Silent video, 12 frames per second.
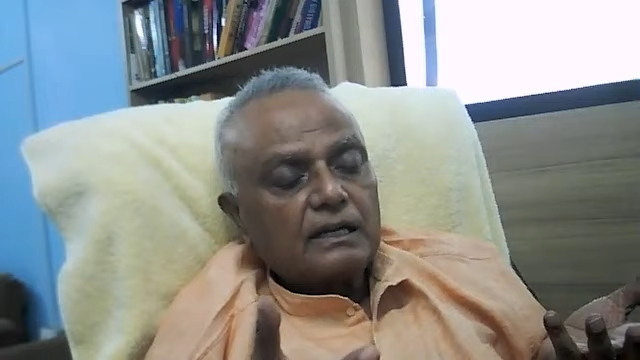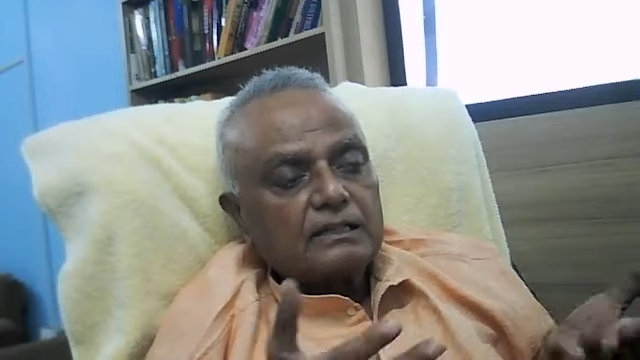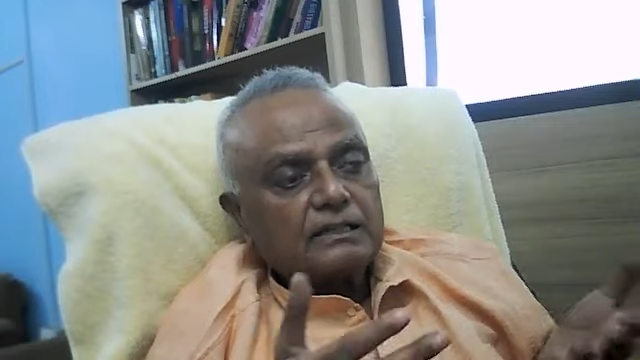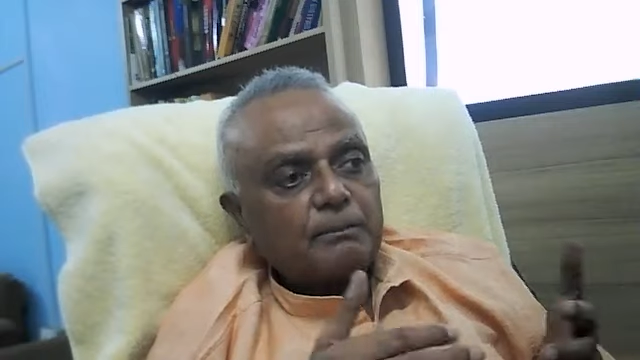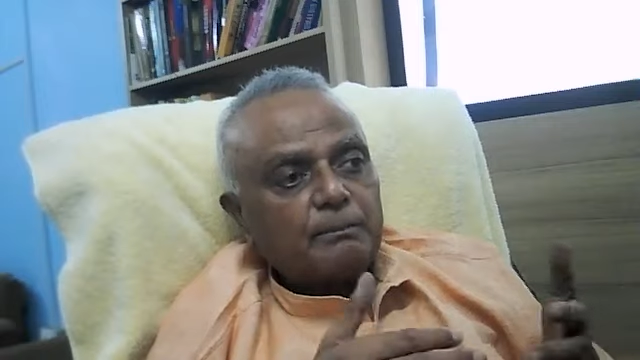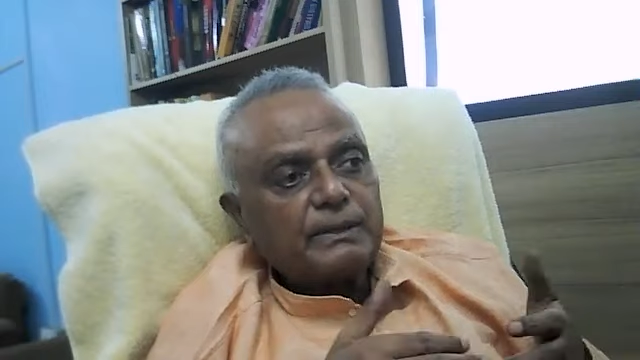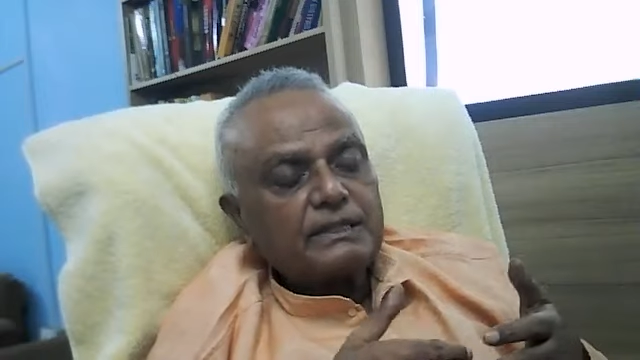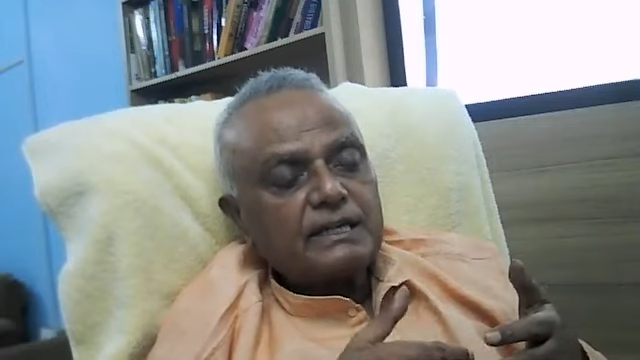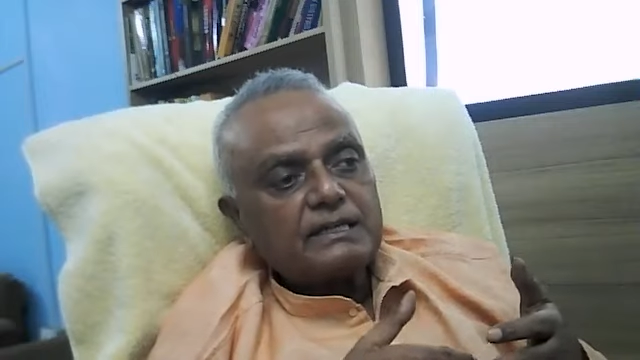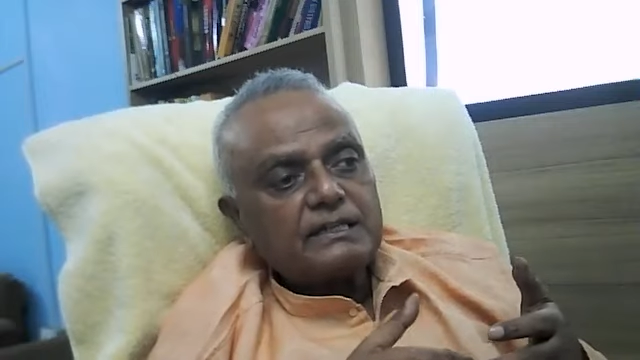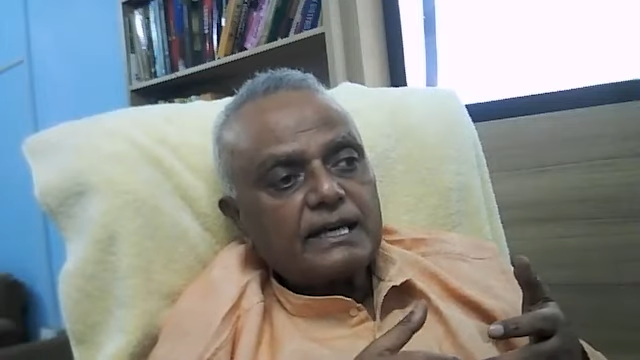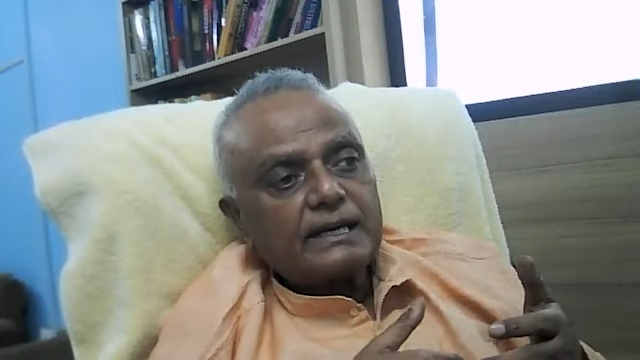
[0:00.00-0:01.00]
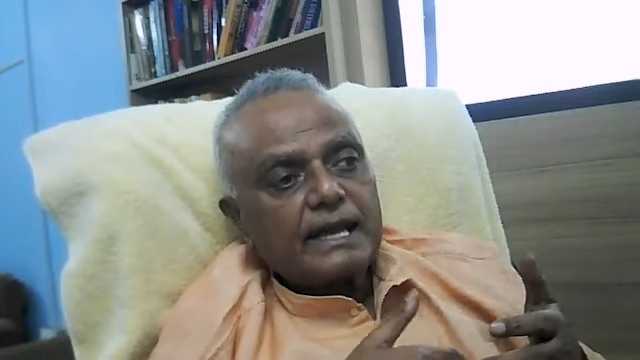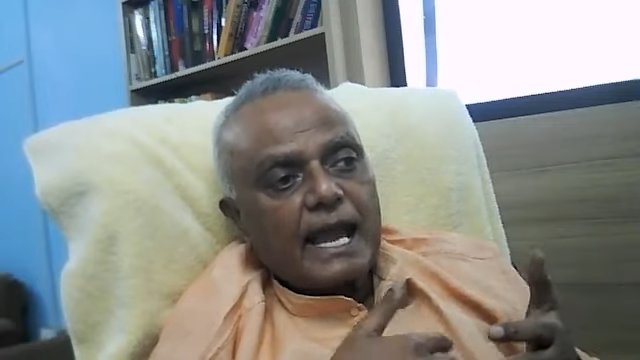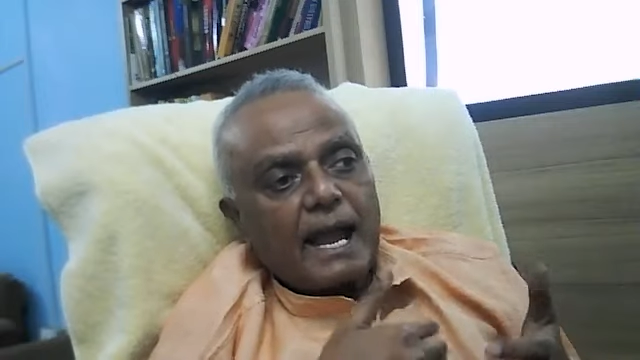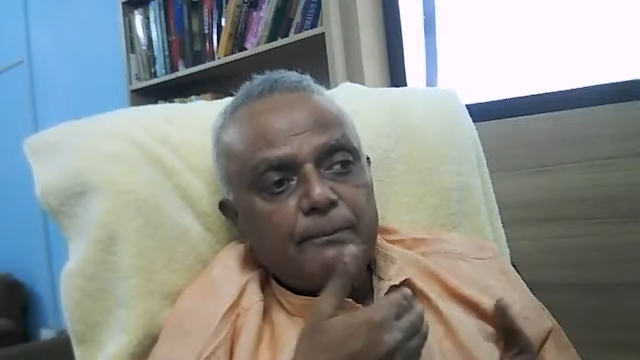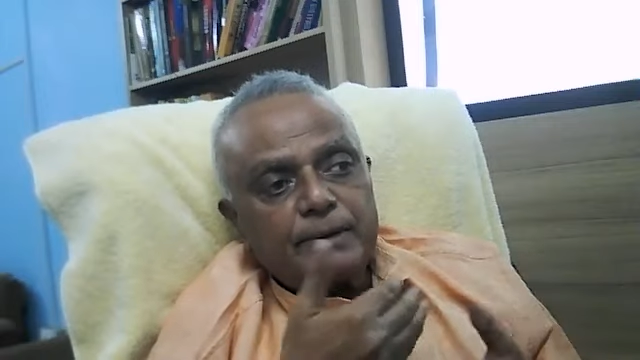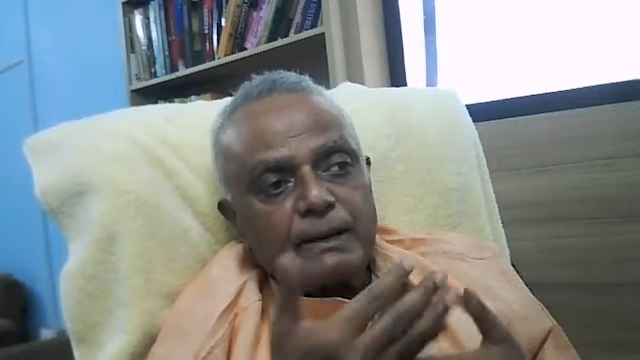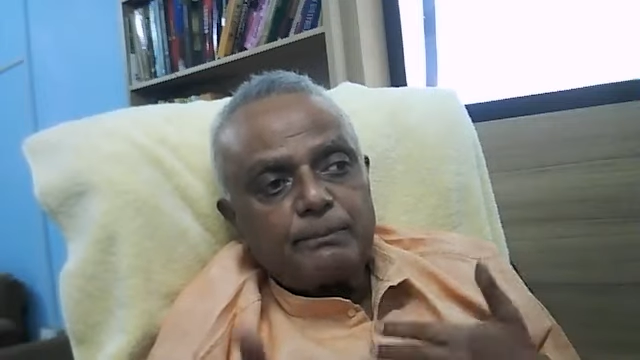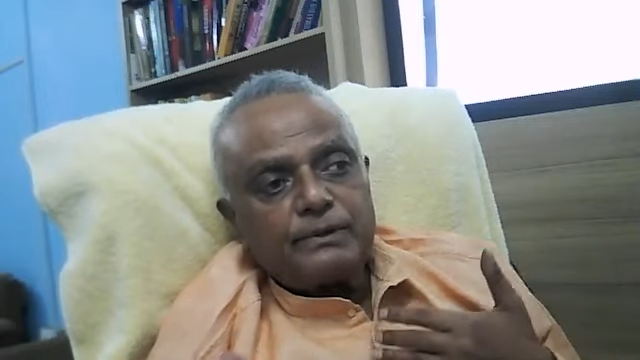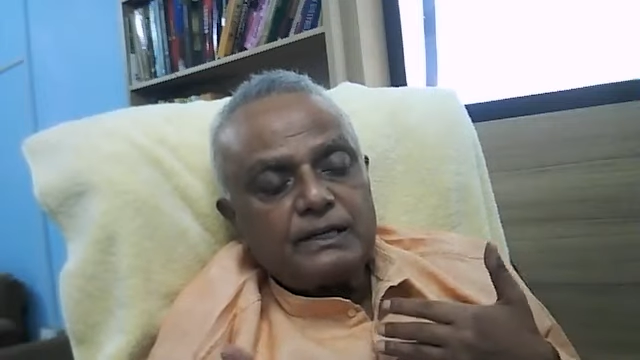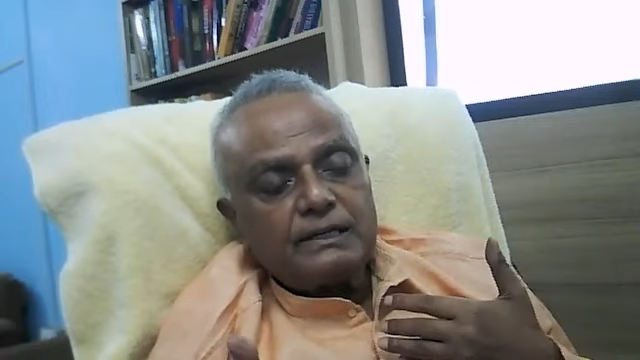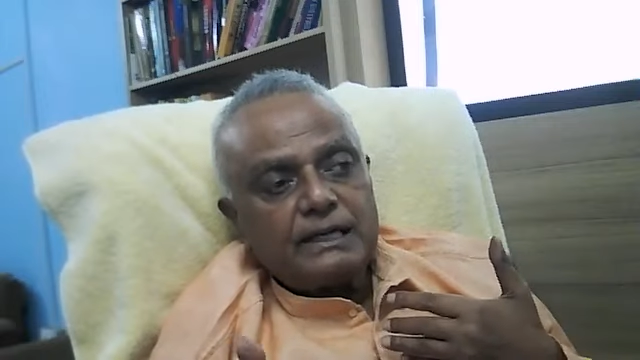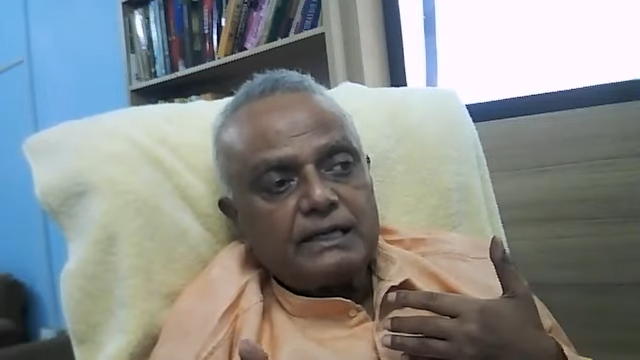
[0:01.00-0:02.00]
Some patients are
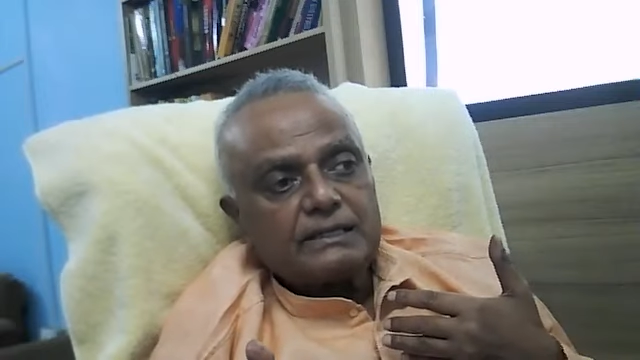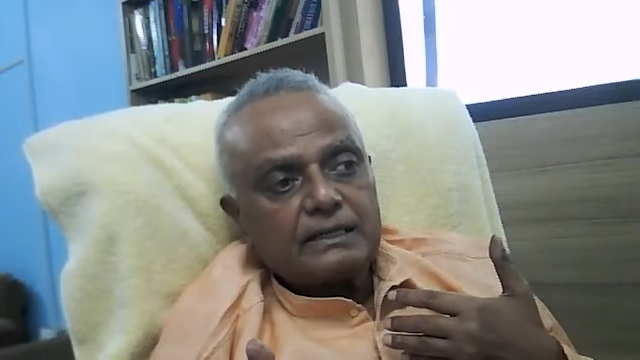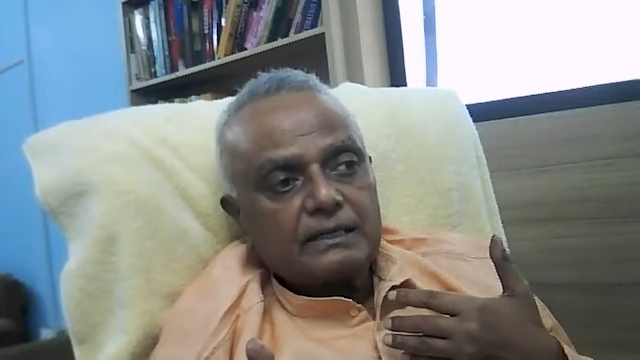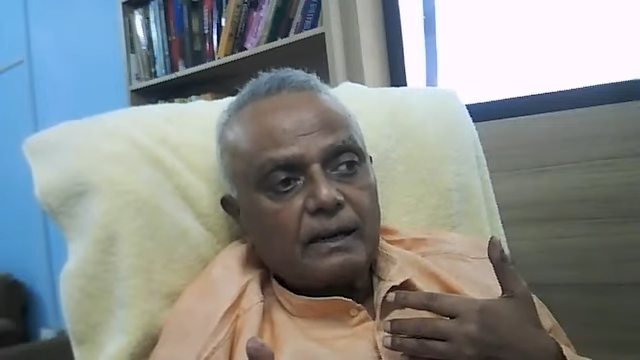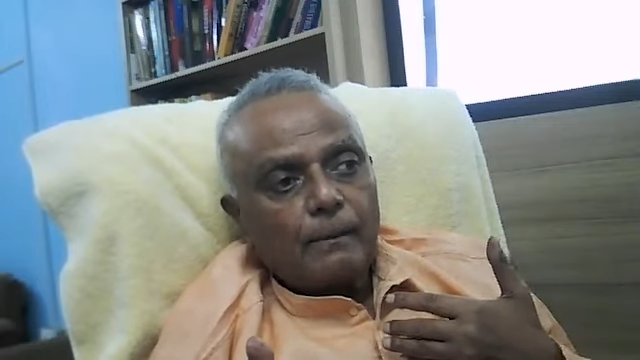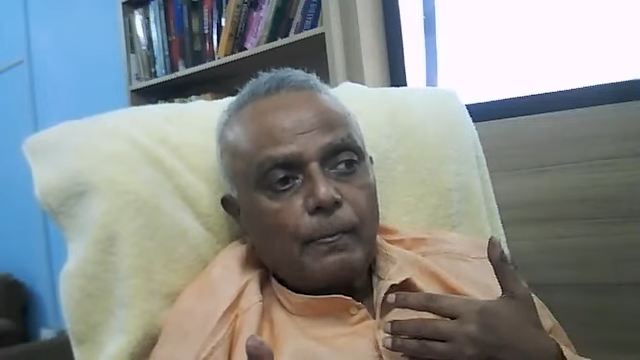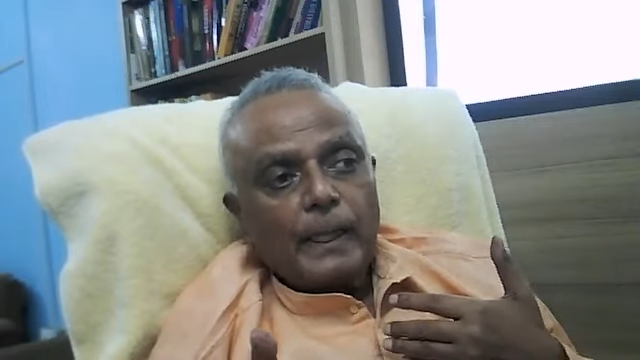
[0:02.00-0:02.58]
abrupt in nature,